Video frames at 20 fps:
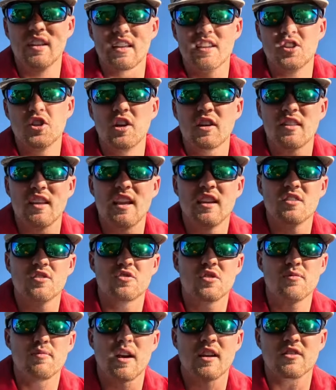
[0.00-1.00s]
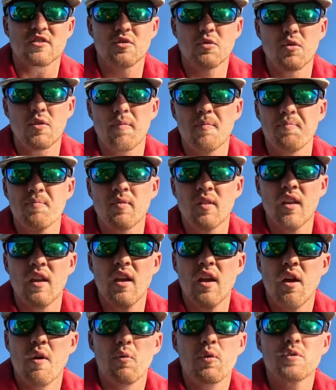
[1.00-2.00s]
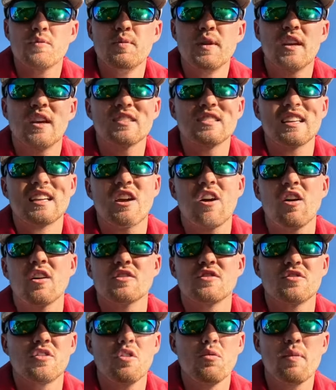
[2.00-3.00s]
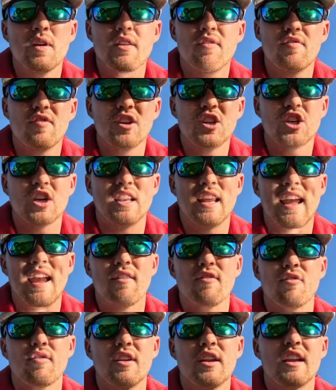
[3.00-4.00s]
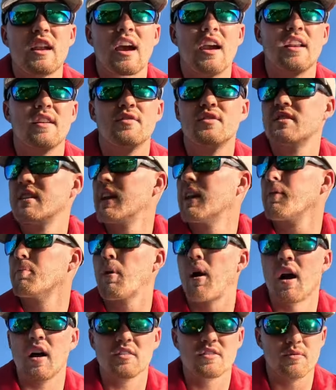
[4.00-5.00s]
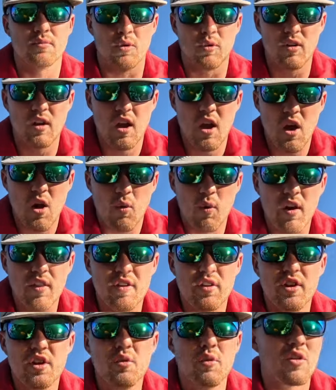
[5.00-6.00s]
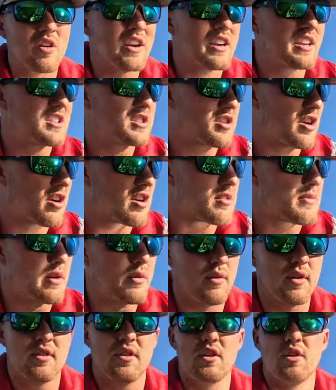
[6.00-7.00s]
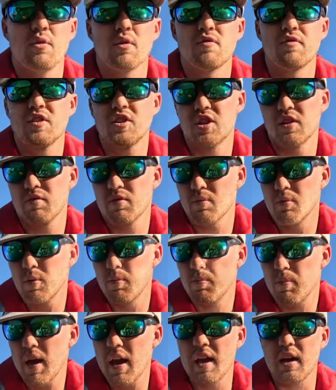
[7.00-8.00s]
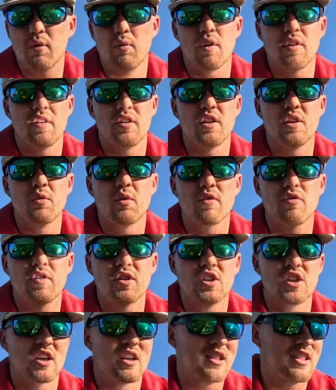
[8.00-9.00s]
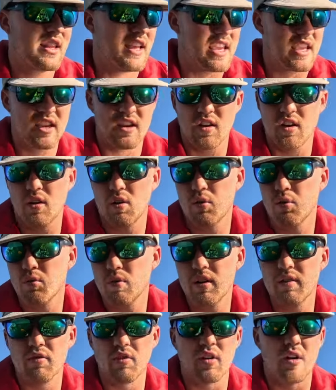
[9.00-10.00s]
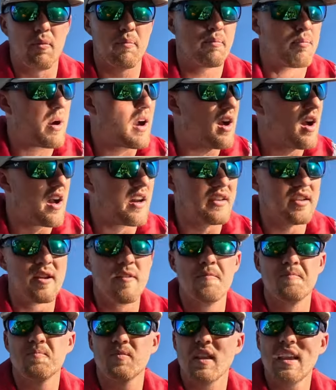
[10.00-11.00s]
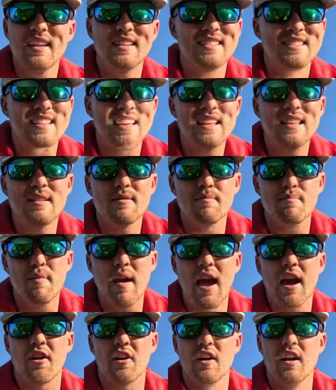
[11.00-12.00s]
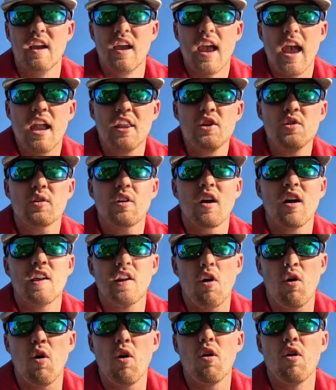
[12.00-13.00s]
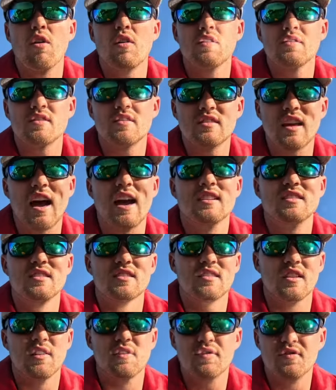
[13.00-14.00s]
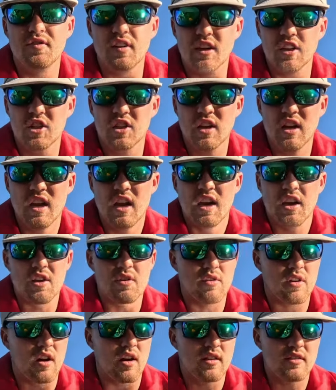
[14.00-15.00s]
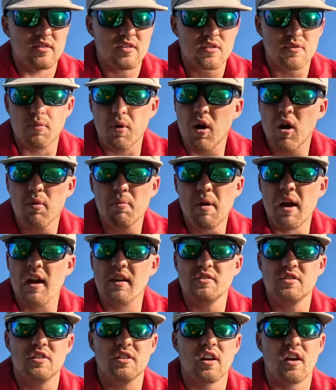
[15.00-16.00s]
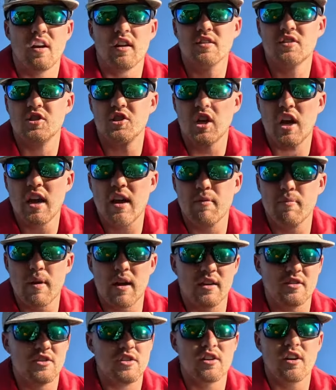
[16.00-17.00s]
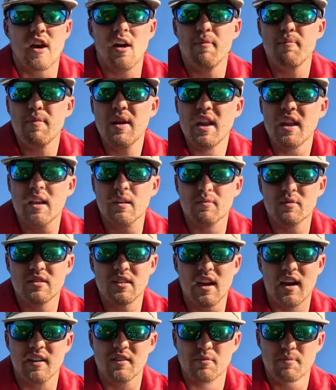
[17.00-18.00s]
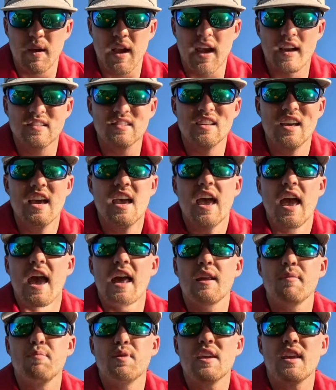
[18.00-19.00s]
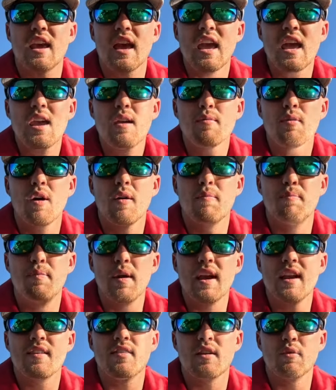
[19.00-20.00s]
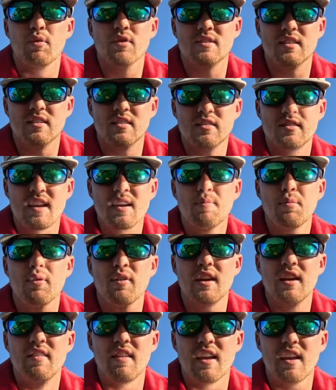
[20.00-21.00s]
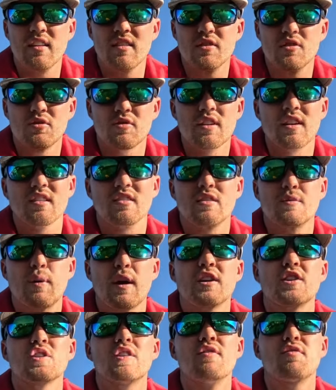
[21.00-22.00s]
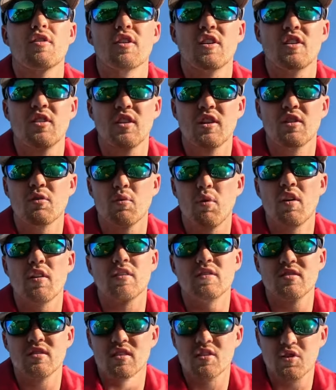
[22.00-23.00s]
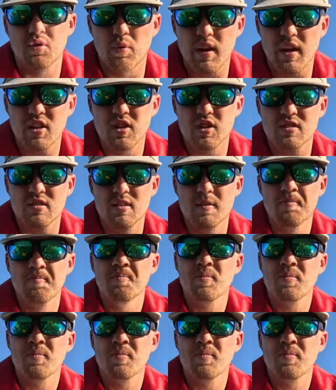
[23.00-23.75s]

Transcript: it and it took the industry by storm was because it caught so many fish in every kind of setting possible. Whether you were in a tournament, whether you were fishing from the bank, whether you were fishing a lake, a river, a pond, it didn't matter. And you caught all sizes of fish. You caught small bass, you caught giant bass, you caught medium sized bass. And it became a bait that was a staple in the industry, especially for clear water situations,